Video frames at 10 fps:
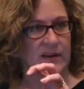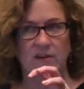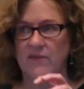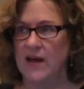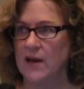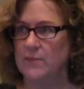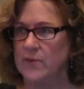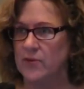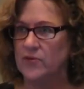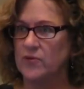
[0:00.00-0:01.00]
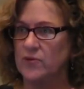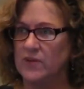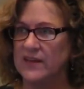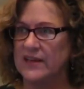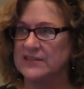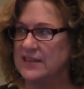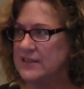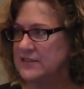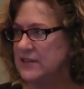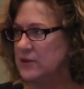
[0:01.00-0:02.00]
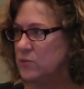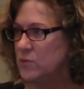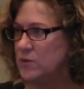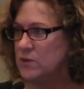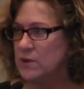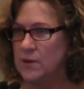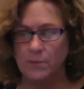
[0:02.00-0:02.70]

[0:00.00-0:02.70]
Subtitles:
and develop those 2 things as equal